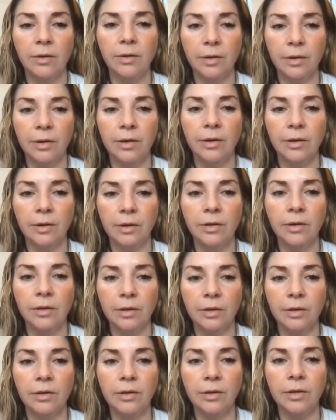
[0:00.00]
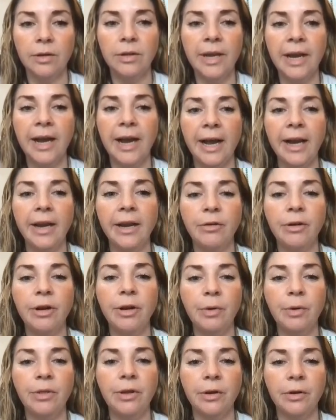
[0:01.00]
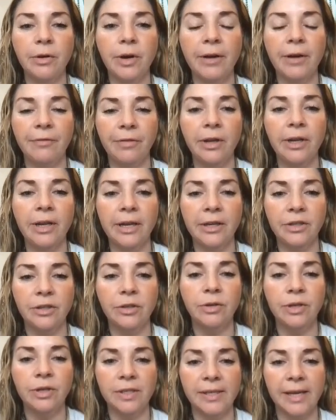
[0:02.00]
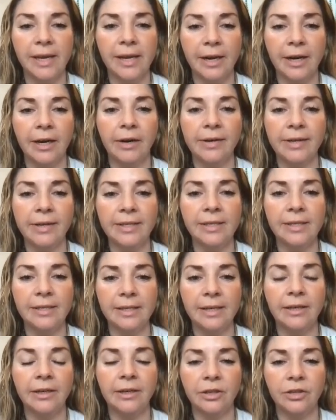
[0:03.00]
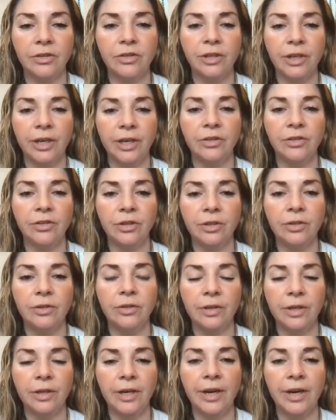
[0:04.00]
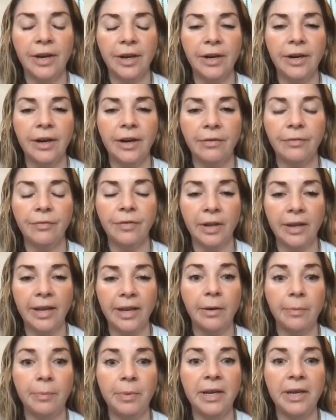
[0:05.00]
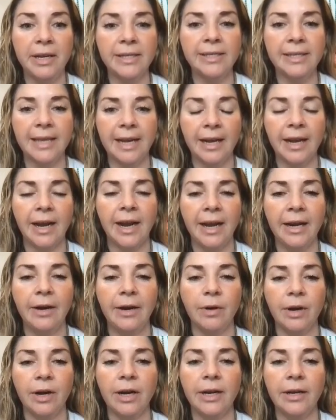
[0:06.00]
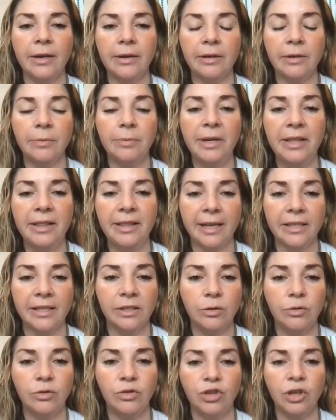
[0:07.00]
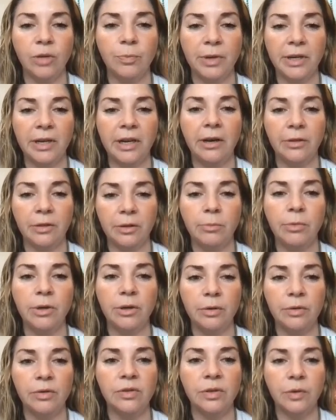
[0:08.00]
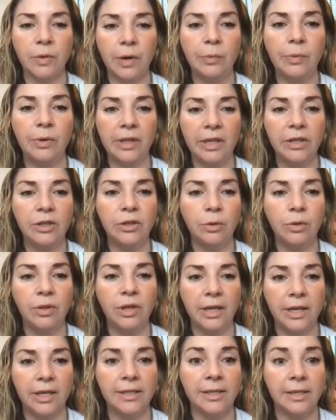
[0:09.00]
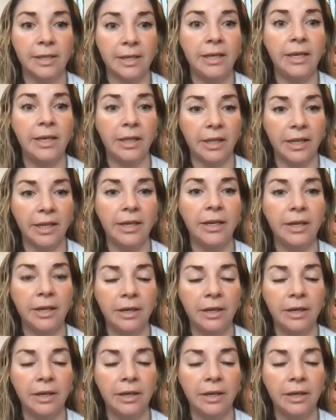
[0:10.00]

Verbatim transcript: something like that. Yeah, I agree with you. I feel like too, because that Aries is that initiation. And I feel like mm-hmm. because that Chiron, to me, that's who's jumping out the most. So I really do think it's a healing.